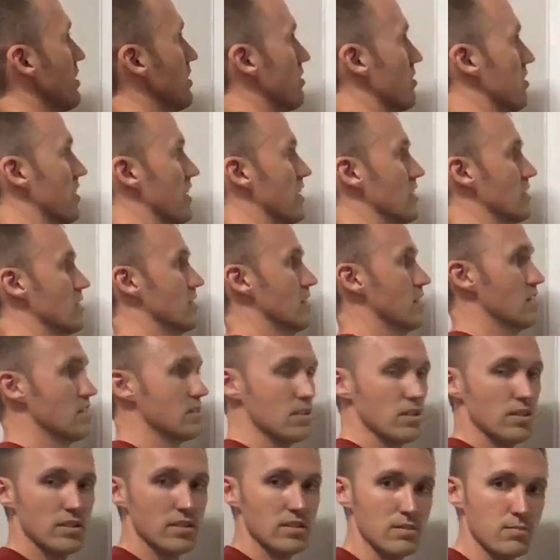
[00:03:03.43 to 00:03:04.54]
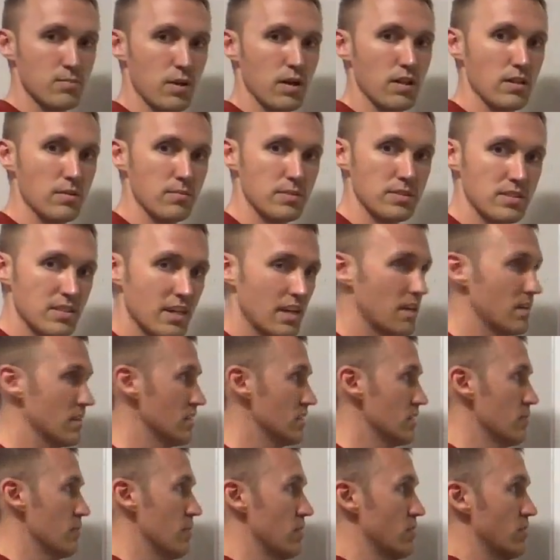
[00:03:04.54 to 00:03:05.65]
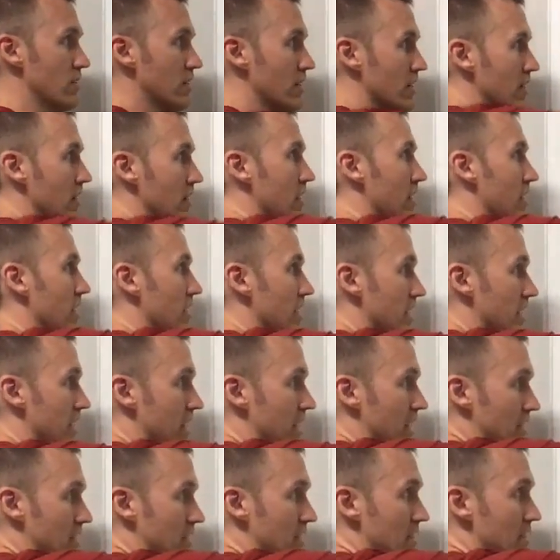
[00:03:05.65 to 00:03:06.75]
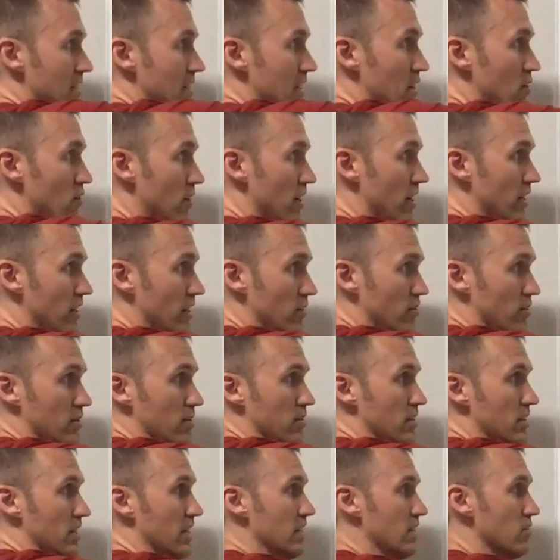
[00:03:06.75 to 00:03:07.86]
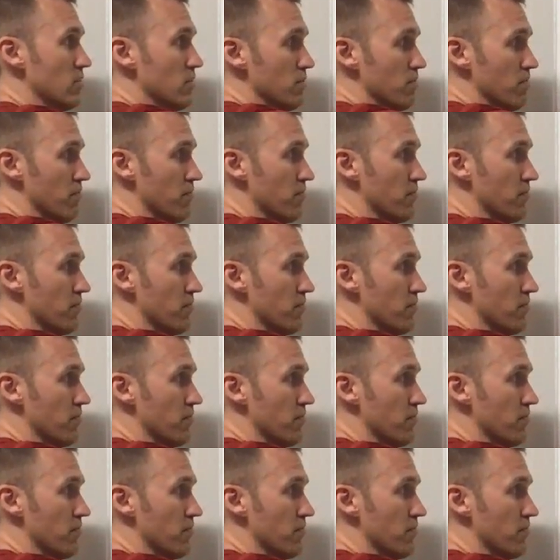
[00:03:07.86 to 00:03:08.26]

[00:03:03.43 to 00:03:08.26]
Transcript: here, theta C. So this problem is entirely symmetric. It gets sent out at a critical angle.